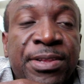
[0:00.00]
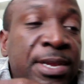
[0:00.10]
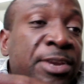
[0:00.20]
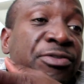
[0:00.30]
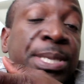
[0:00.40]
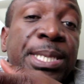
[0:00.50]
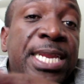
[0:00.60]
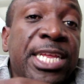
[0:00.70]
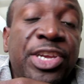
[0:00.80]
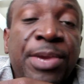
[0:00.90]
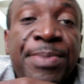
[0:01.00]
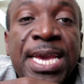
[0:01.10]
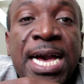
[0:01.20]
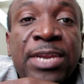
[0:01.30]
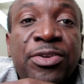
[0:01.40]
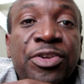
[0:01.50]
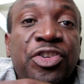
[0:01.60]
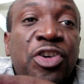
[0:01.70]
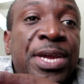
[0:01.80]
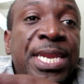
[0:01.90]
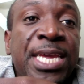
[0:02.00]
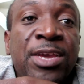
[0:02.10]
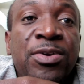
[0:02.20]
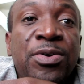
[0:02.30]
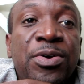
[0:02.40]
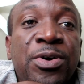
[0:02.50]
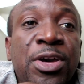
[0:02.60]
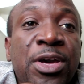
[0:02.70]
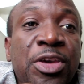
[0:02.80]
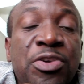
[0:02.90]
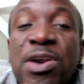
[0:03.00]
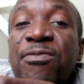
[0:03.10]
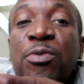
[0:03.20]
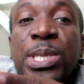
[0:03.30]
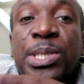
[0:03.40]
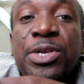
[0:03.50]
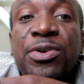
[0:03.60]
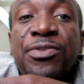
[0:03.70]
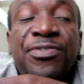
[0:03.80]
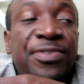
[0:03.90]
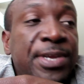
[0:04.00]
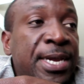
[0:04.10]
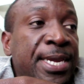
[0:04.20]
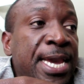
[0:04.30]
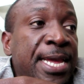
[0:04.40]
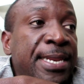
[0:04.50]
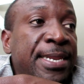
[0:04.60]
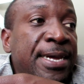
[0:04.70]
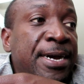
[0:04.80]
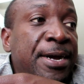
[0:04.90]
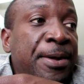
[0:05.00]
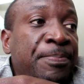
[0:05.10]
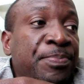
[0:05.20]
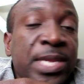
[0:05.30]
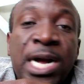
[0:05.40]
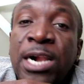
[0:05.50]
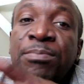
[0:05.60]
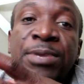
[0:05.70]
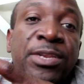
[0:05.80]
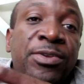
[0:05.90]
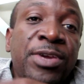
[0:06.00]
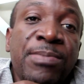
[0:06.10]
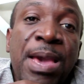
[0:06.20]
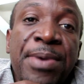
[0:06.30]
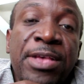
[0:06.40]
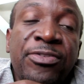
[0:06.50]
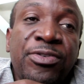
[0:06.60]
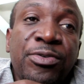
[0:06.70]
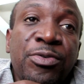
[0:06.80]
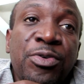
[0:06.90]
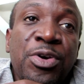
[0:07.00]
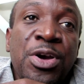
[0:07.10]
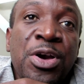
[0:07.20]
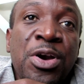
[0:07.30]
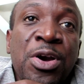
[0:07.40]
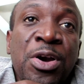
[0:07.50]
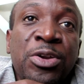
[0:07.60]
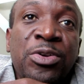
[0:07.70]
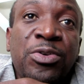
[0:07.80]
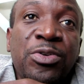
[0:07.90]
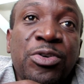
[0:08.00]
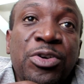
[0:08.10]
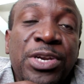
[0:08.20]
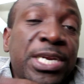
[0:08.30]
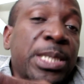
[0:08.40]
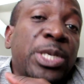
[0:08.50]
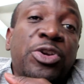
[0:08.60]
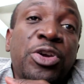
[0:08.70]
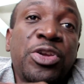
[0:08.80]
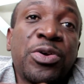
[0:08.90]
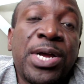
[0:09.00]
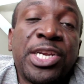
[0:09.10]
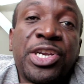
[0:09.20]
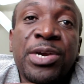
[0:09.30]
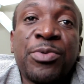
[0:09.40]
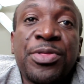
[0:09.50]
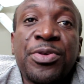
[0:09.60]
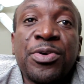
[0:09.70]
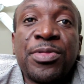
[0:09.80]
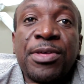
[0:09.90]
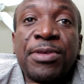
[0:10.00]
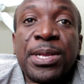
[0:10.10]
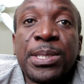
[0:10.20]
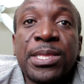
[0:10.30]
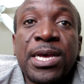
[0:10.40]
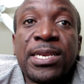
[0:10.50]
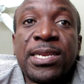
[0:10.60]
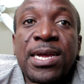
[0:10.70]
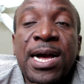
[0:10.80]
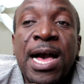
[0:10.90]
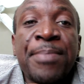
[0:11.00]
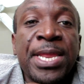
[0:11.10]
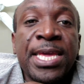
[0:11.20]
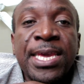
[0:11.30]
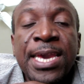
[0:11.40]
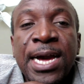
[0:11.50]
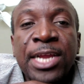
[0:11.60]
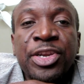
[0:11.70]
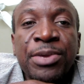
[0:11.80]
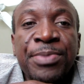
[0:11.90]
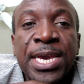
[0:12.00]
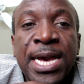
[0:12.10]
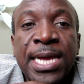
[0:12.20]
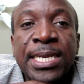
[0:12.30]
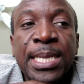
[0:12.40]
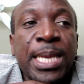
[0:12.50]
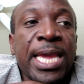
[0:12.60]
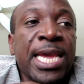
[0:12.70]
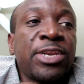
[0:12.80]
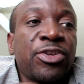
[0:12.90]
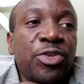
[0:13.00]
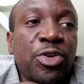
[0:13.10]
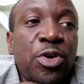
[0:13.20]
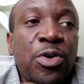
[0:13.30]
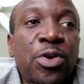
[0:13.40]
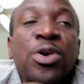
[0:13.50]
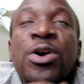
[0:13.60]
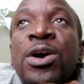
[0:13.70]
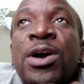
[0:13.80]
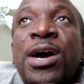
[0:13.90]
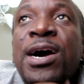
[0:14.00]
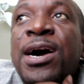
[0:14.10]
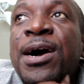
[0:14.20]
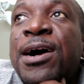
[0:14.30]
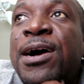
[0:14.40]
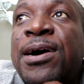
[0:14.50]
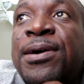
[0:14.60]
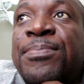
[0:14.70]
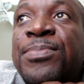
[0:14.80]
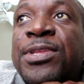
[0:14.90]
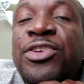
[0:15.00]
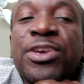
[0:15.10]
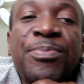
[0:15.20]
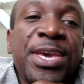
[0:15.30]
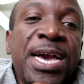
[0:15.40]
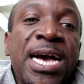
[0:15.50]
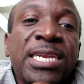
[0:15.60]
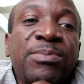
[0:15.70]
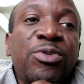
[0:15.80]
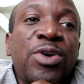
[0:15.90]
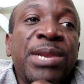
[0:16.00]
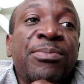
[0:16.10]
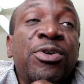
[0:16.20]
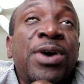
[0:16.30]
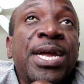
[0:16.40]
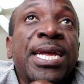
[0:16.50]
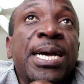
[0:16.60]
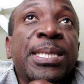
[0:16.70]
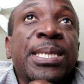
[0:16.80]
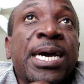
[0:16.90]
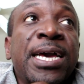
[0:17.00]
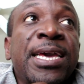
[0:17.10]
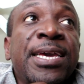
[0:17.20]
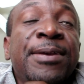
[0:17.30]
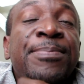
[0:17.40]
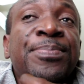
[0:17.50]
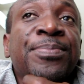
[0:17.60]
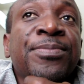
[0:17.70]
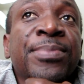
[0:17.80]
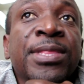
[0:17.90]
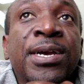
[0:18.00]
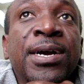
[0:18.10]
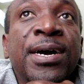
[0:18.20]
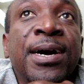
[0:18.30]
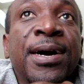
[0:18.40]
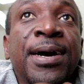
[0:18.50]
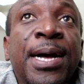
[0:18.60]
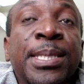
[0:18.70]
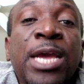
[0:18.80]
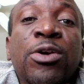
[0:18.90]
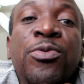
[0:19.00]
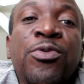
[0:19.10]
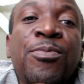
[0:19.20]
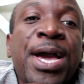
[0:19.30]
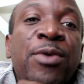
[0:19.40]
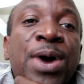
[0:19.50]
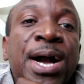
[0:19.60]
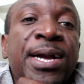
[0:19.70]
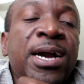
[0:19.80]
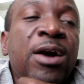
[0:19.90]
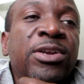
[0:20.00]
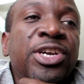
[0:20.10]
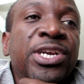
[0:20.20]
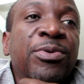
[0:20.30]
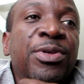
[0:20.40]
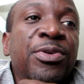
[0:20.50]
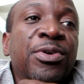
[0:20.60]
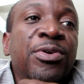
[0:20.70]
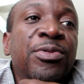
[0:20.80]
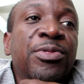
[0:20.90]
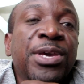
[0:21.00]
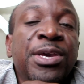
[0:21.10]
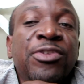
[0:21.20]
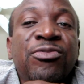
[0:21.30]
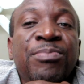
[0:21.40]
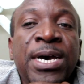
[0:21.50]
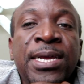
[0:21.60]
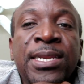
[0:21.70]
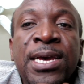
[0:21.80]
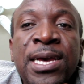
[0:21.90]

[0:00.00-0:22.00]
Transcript: interested in JB Hunt or joining or you have questions. Again, um, I'll be doing my best to to just show you and share with you the things that are happening here at JB Hunt as I get to know uh, JB Hunt more and more, and as I uh, as I go through my work, I'll share with you things. But